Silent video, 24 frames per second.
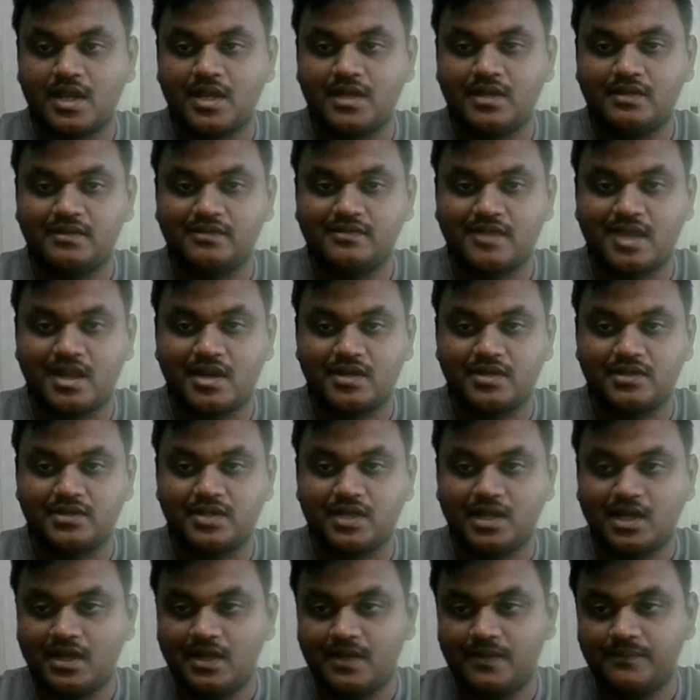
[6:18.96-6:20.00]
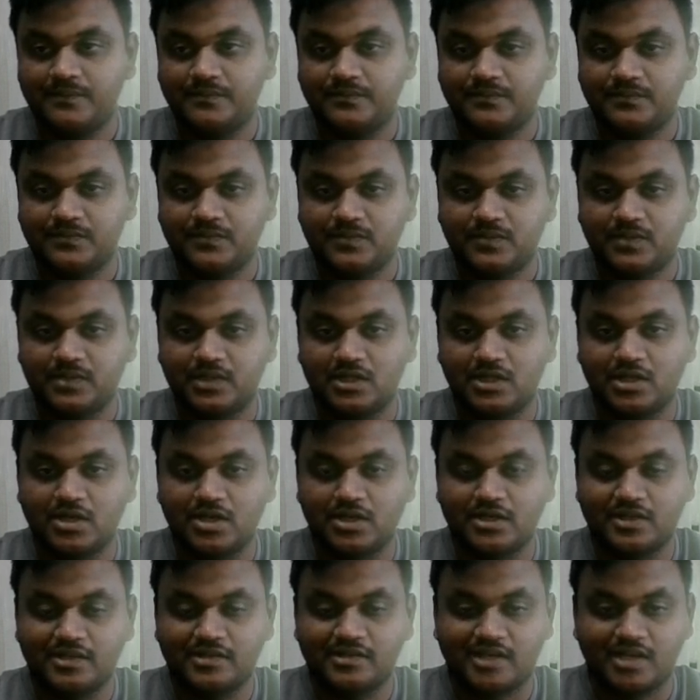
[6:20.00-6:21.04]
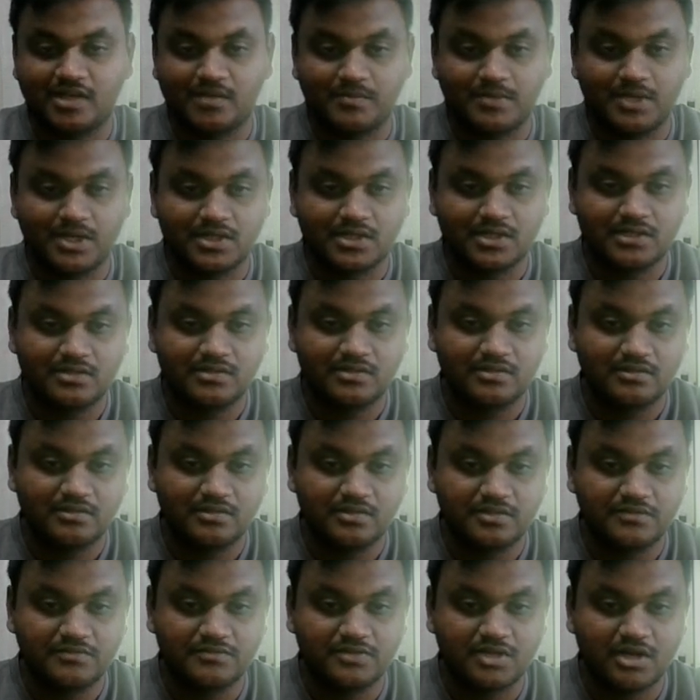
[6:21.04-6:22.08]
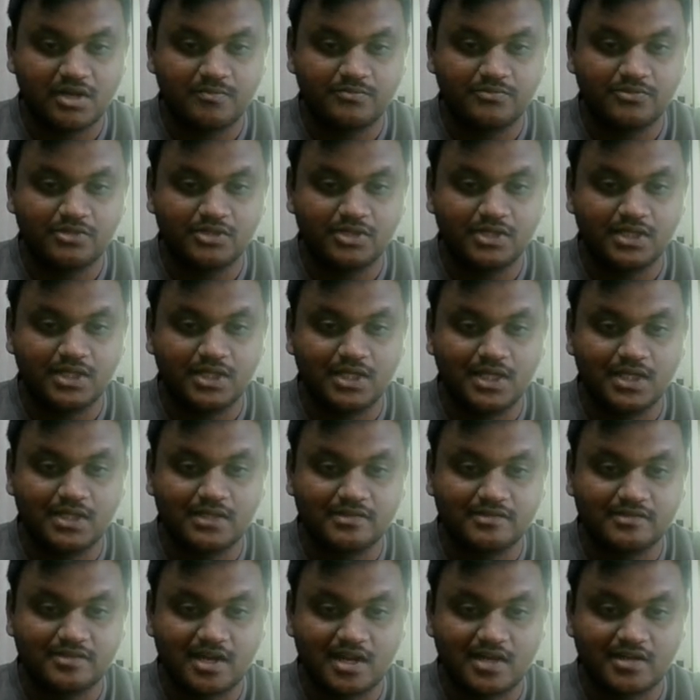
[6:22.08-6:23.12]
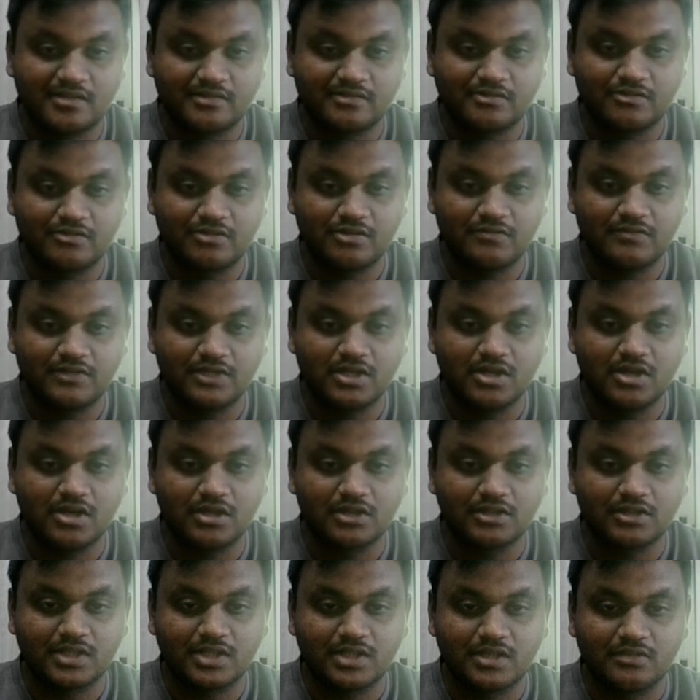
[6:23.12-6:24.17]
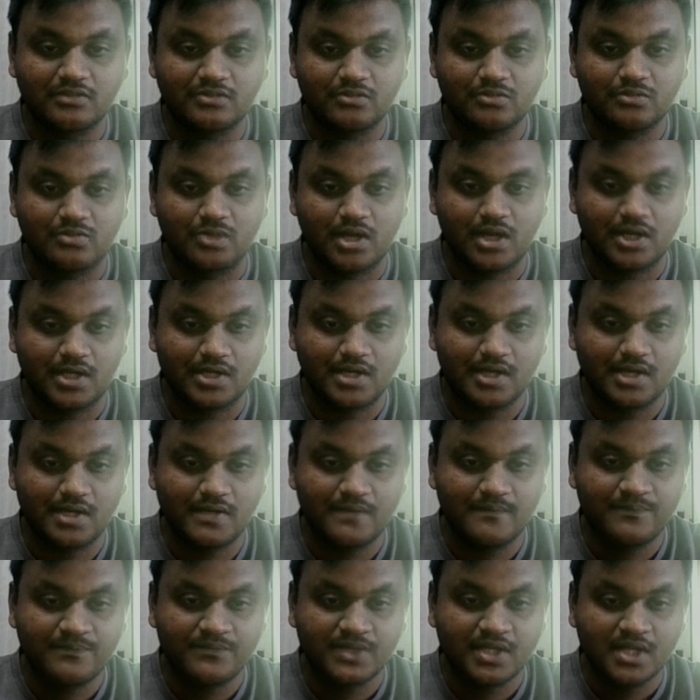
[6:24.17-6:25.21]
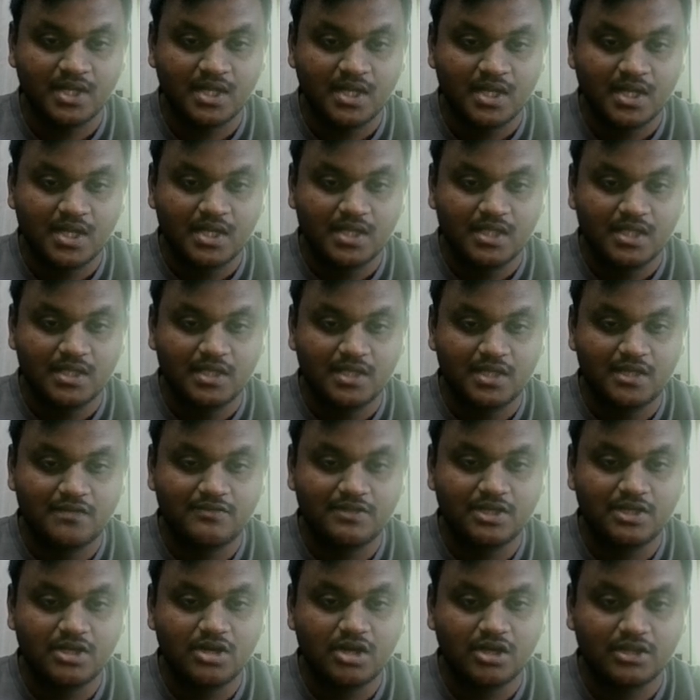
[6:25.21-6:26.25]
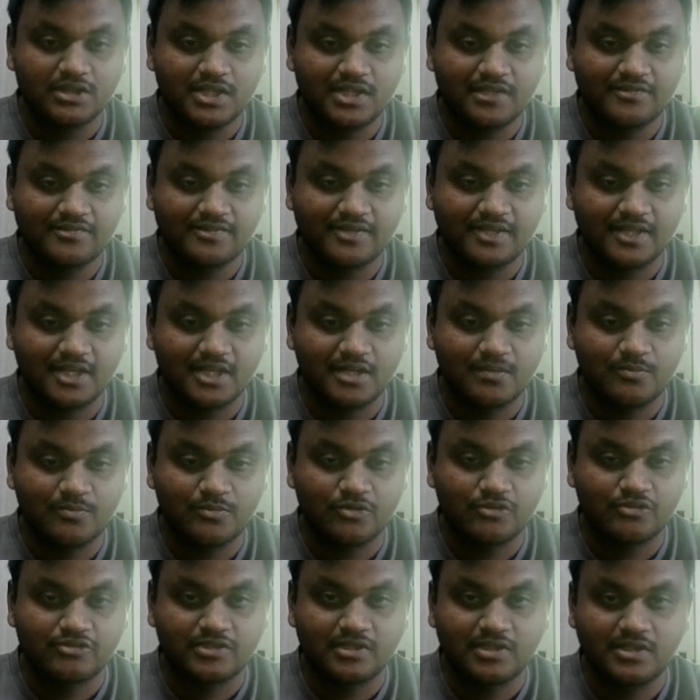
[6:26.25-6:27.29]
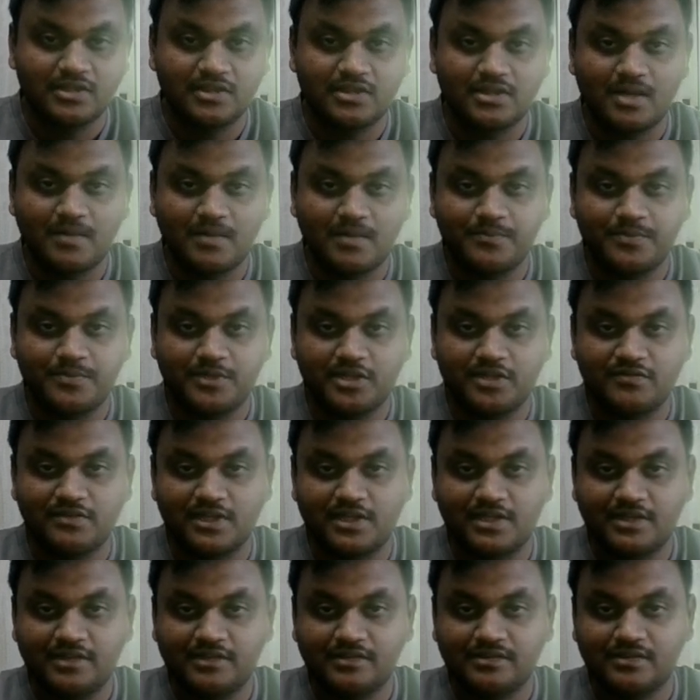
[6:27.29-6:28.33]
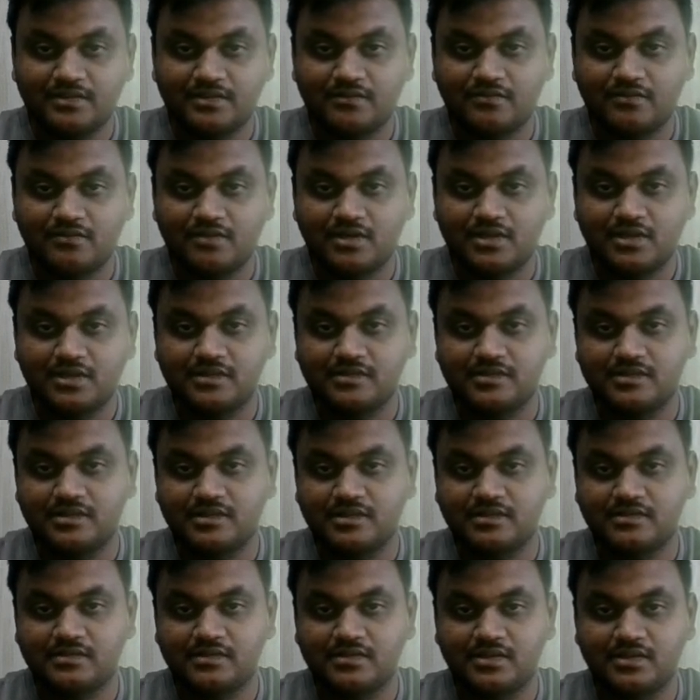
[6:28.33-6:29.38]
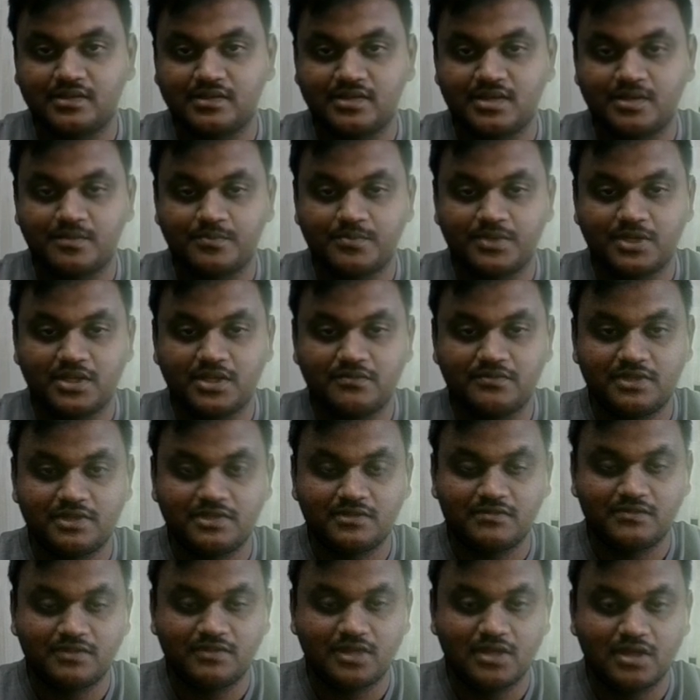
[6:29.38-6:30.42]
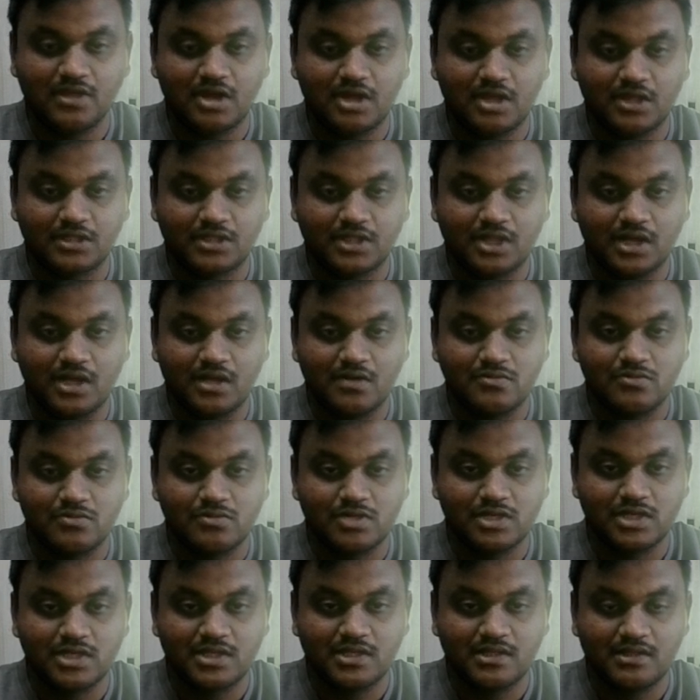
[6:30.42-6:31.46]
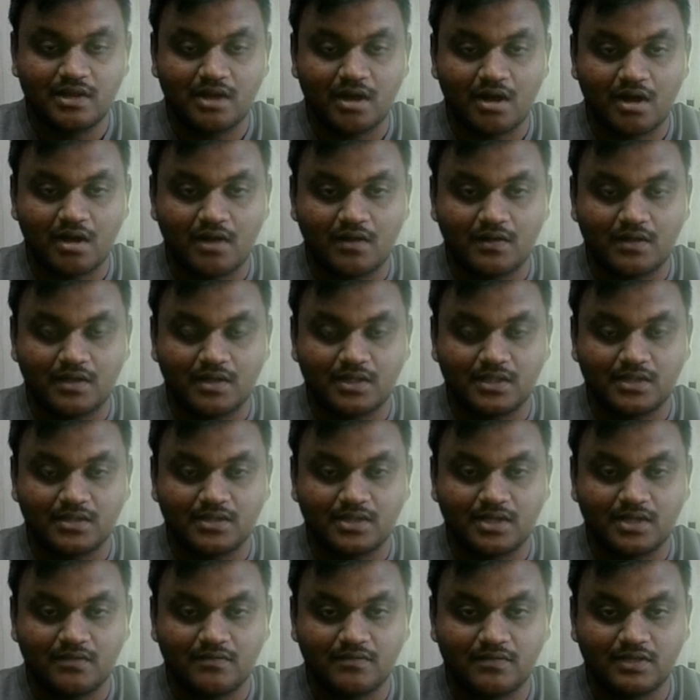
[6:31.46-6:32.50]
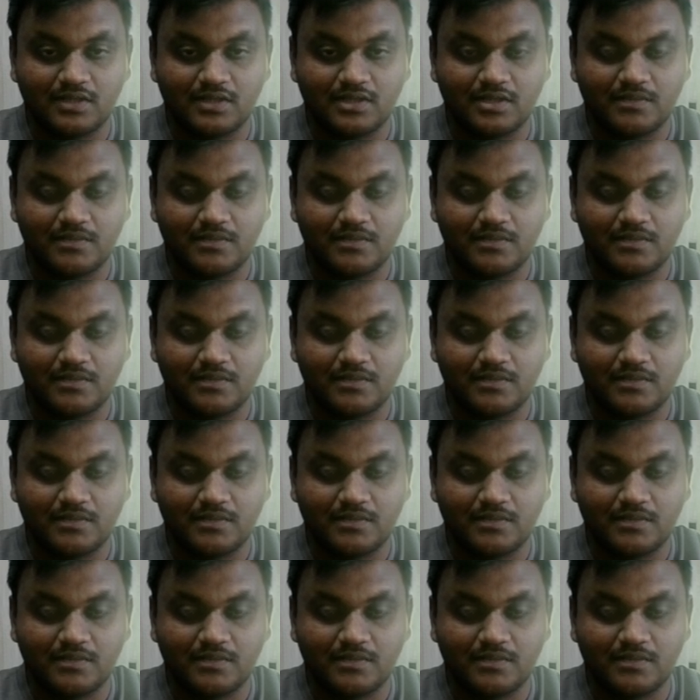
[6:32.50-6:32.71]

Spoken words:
and send the, click on the send button. If you observe here status code, we got the 200. Here we got the single post. In the previous, what is this, in the previous we got the only in the